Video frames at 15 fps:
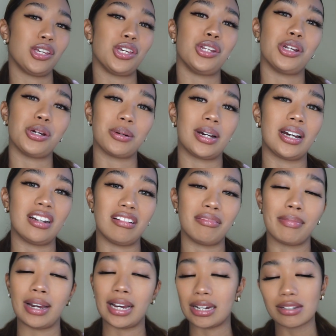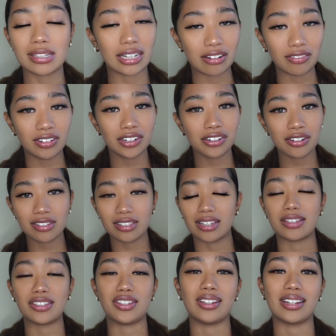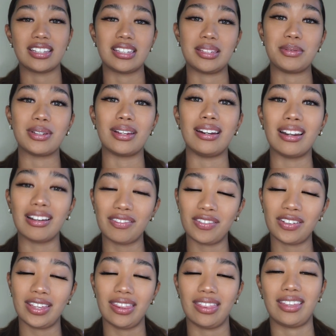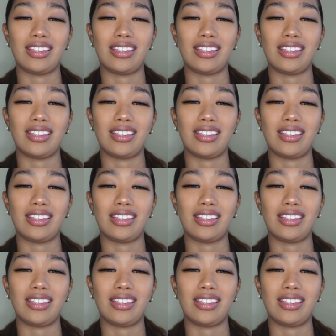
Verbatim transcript: You know how I love my hairstyle videos and you guys seem to love it.